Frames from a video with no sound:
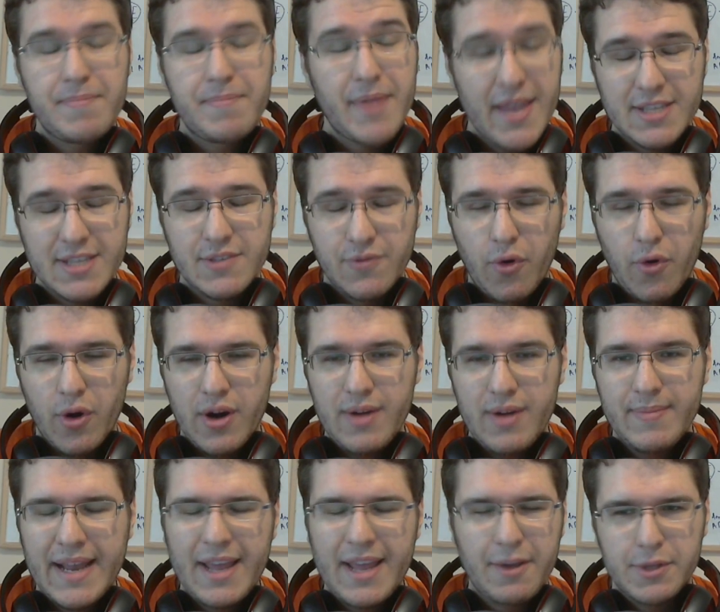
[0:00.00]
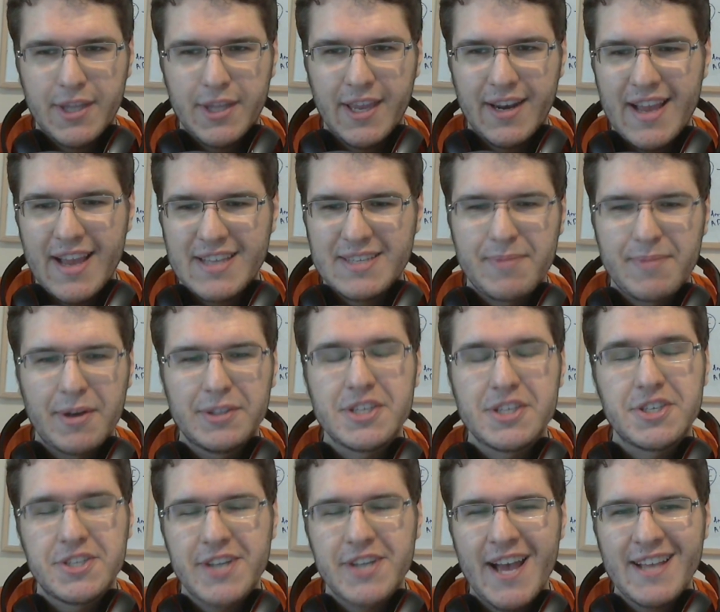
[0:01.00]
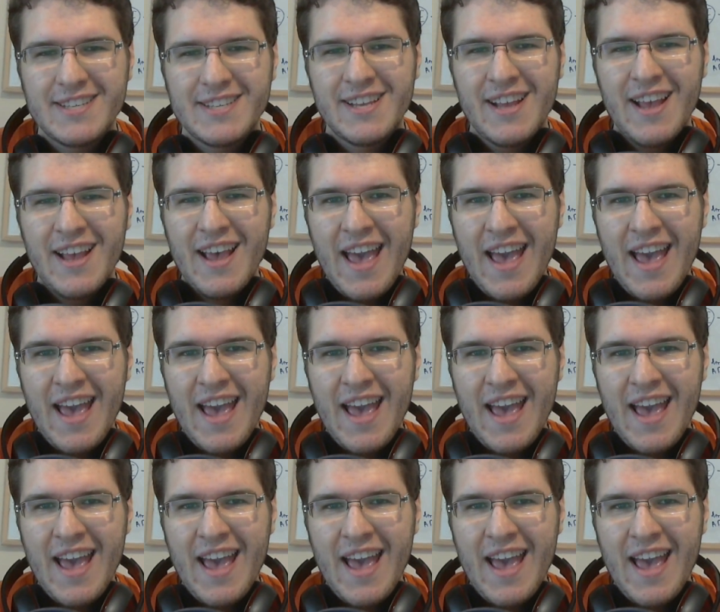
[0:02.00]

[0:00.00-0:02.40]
PS4, but I could care less about this jazz.